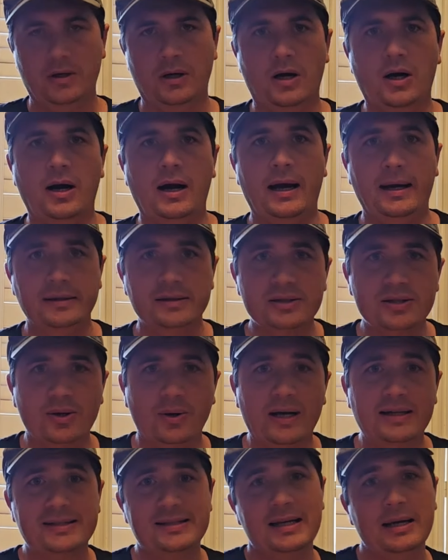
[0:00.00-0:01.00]
Alright, so
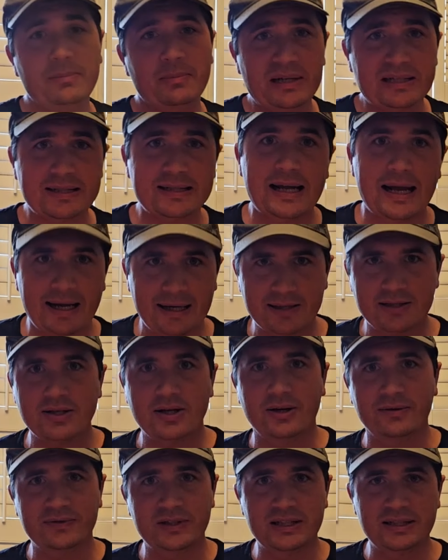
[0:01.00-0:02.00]
I set my snacks
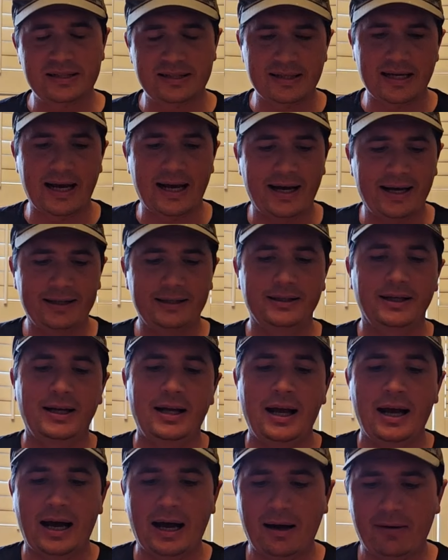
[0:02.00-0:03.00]
off to the side.
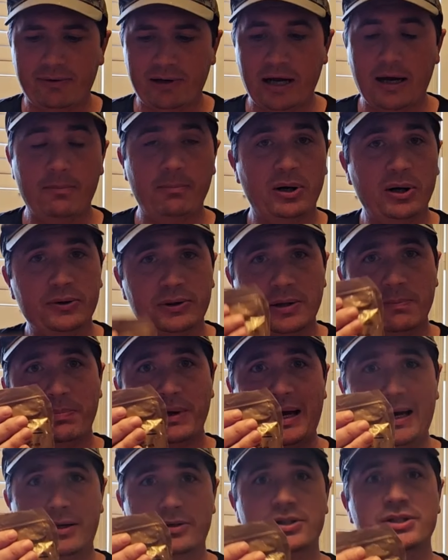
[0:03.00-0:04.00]
I've got both the
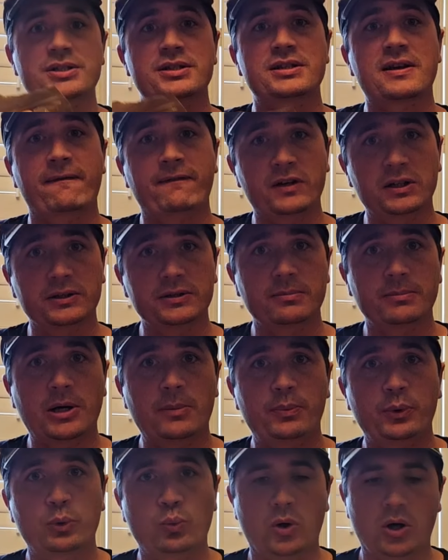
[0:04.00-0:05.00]
pouches. I filled them
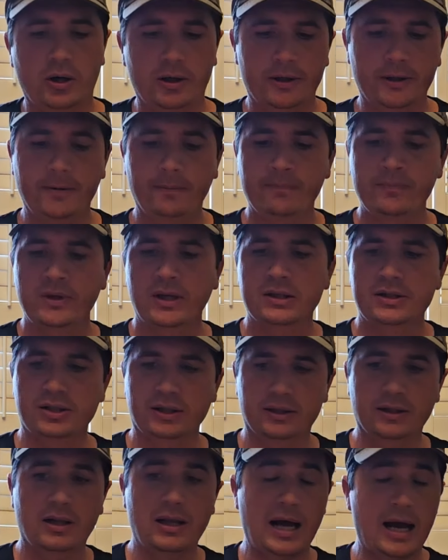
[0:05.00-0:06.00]
up with water to
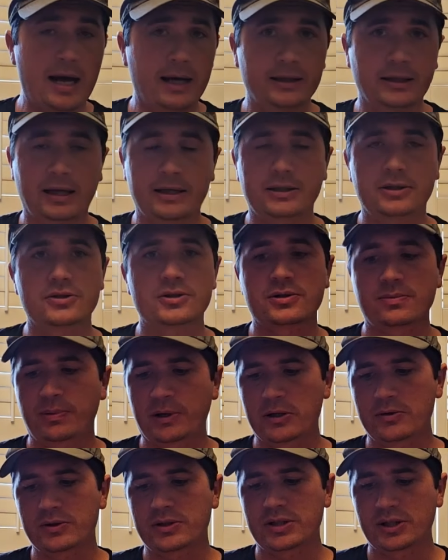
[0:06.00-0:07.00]
the line like you're
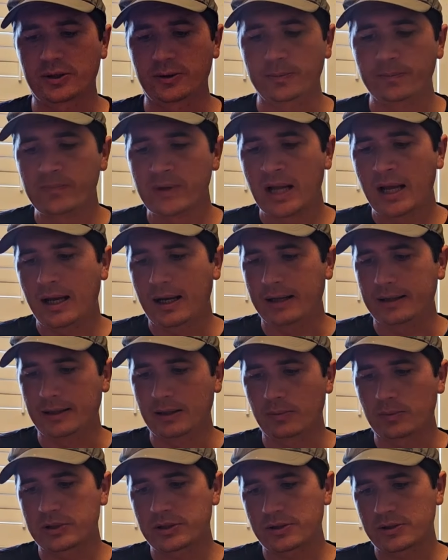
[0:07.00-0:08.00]
supposed to. And
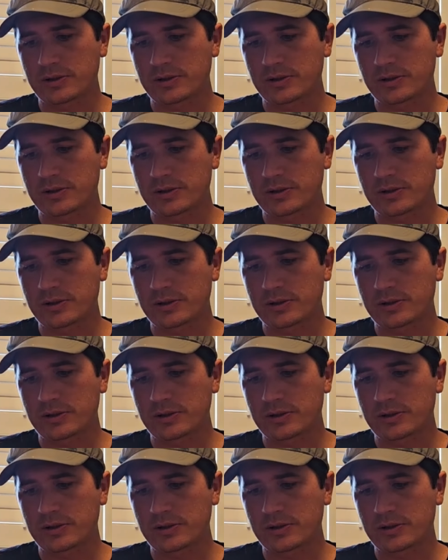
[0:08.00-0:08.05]
then what